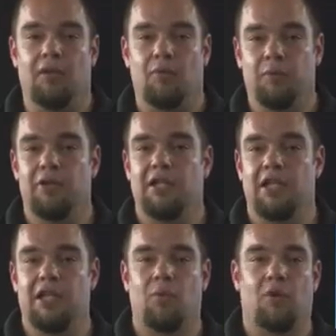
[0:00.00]
They were putting
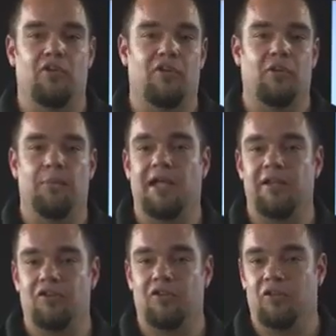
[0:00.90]
keywords into
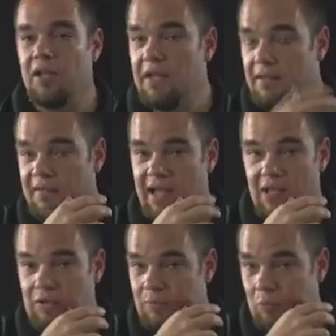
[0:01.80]
pages
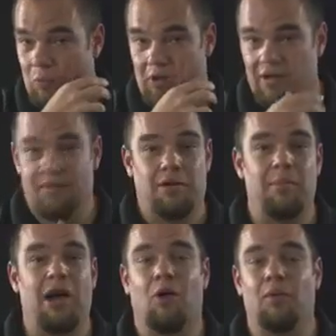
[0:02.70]
that weren't even
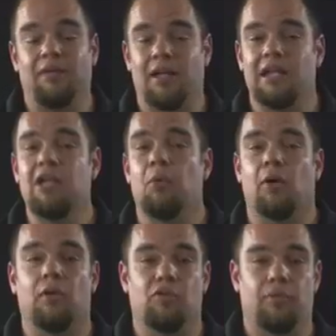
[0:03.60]
about what that
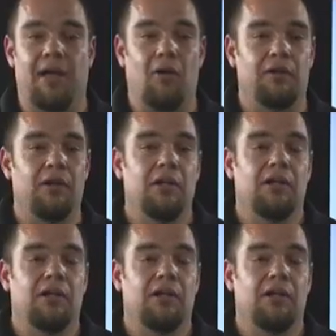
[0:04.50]
keyword was about.